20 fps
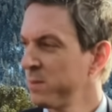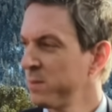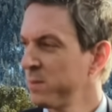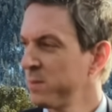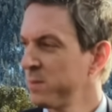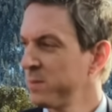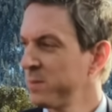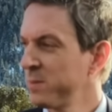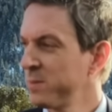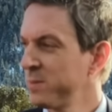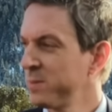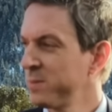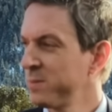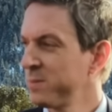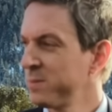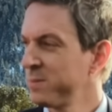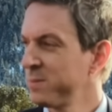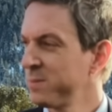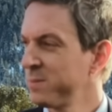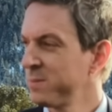
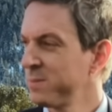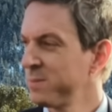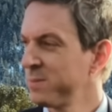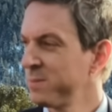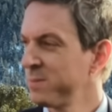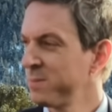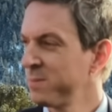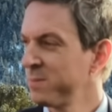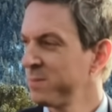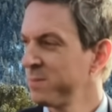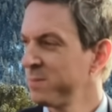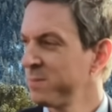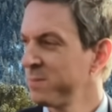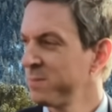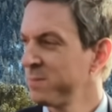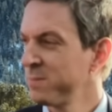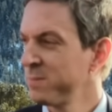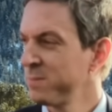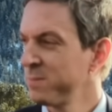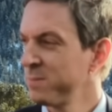
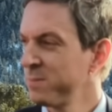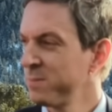No words are spoken by the person on screen.